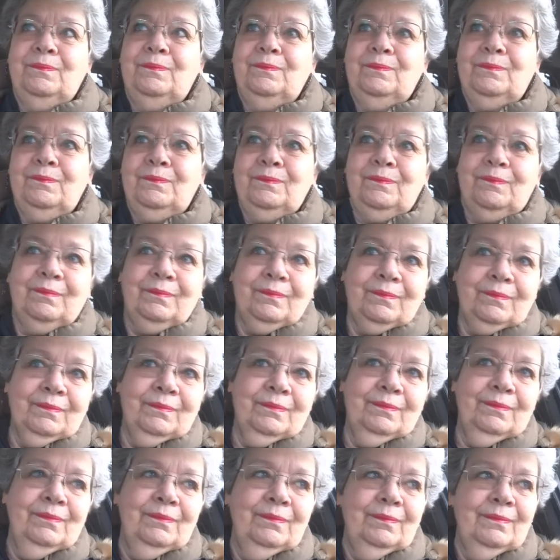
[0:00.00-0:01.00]

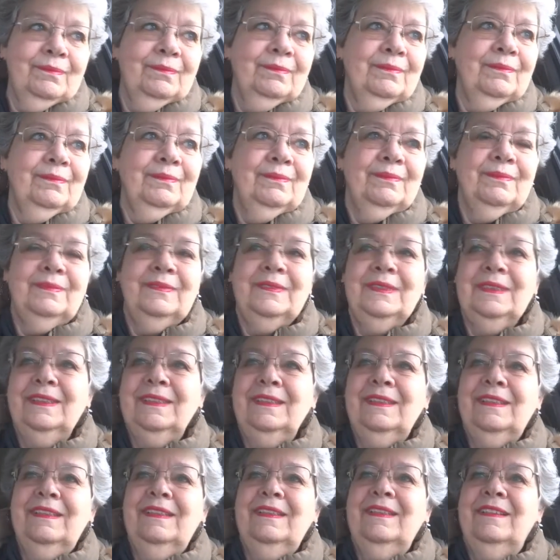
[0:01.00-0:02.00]

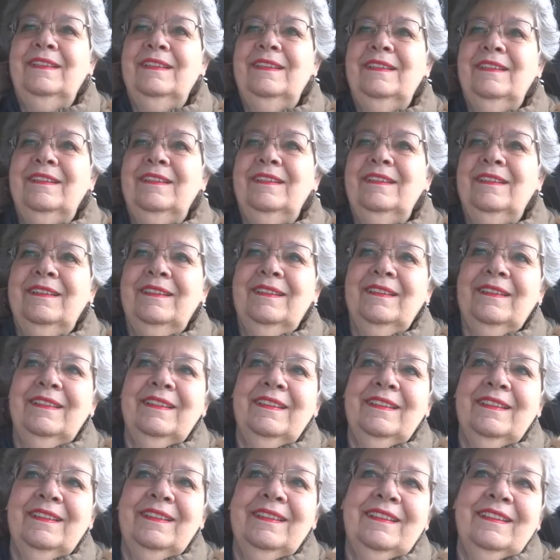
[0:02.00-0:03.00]

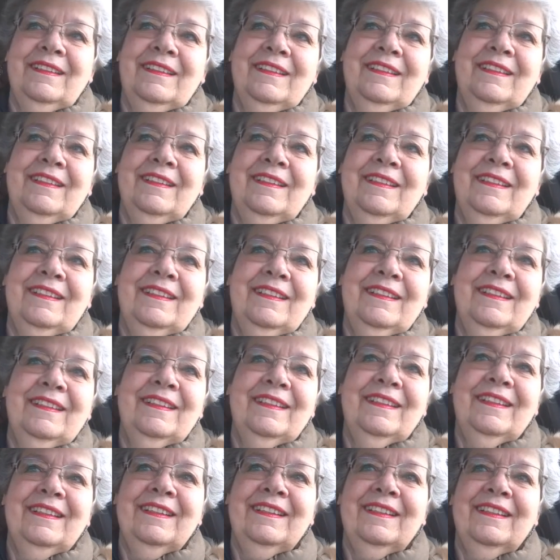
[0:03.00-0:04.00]

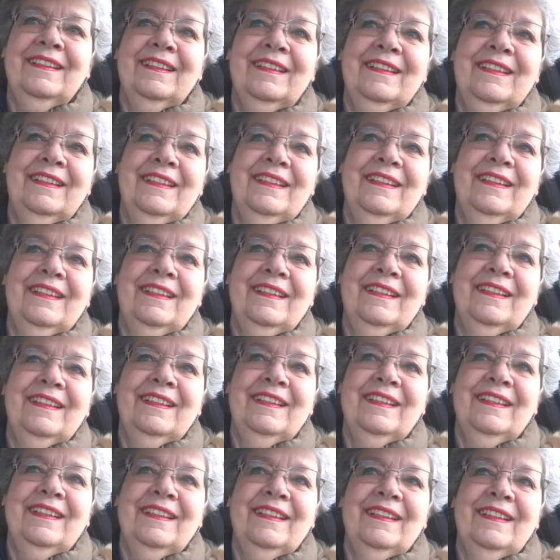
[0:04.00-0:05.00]

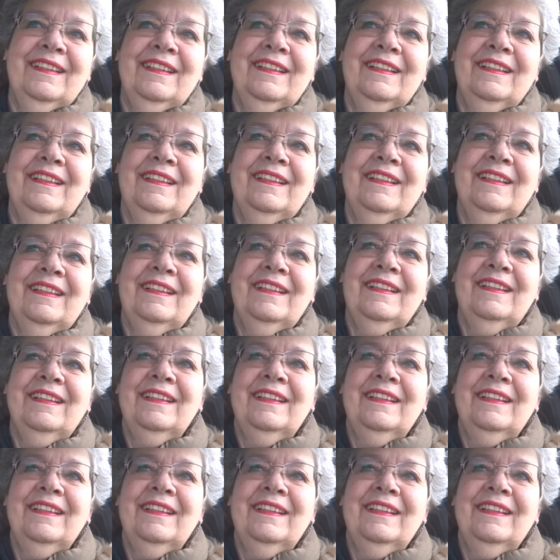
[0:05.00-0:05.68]
(no one is talking)